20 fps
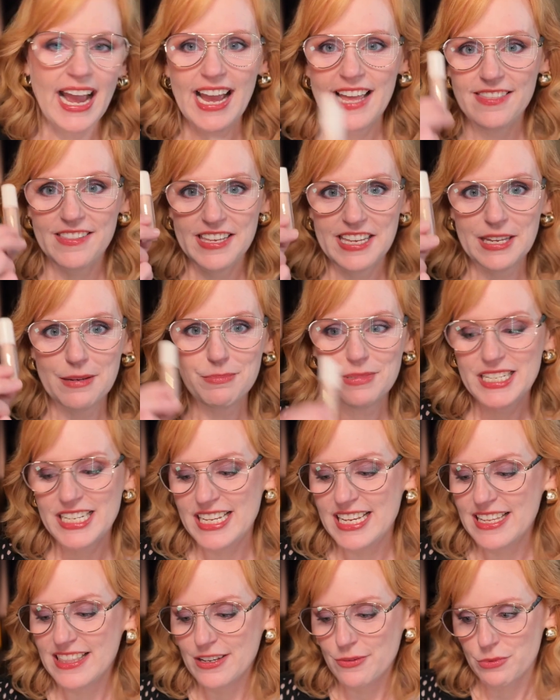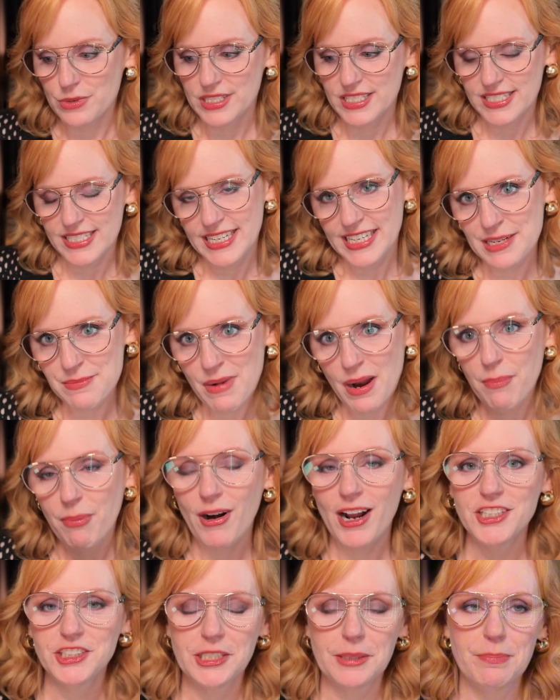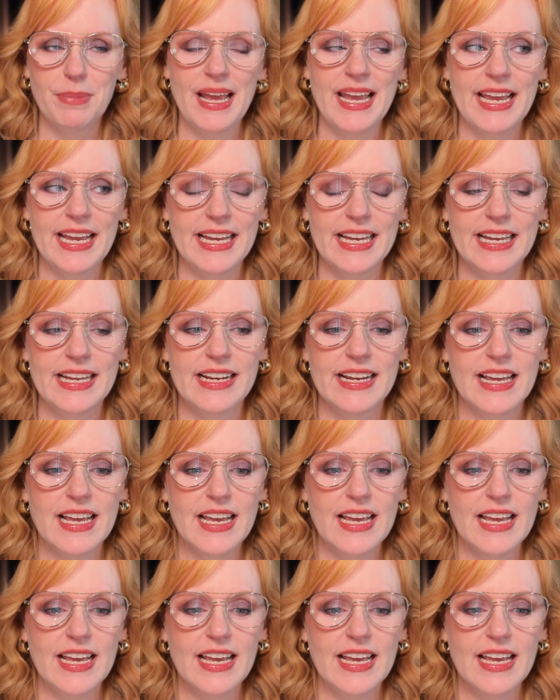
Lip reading: I had the empty that was sitting in my project pan